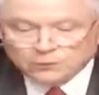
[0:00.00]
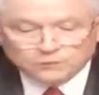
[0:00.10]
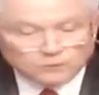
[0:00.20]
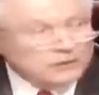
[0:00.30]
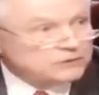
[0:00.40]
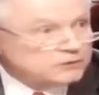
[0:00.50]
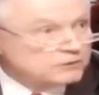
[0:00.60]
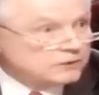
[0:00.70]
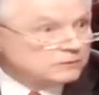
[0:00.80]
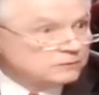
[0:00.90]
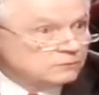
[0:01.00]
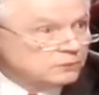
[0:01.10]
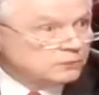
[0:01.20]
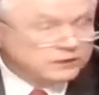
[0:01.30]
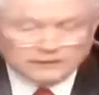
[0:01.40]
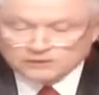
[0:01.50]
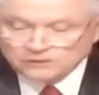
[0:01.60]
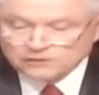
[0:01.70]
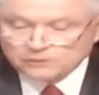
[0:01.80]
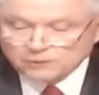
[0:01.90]
with Russians in routine
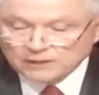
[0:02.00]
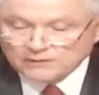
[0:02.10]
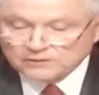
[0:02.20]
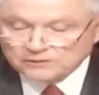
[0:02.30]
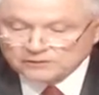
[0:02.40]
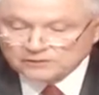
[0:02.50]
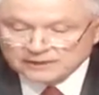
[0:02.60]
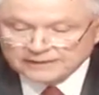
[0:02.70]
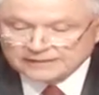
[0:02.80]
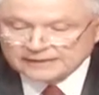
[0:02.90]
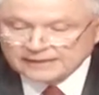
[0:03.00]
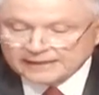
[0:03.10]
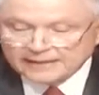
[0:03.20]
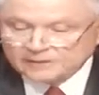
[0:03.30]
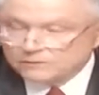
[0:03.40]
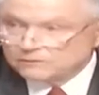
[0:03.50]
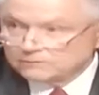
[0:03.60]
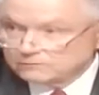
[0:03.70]
situations, as I had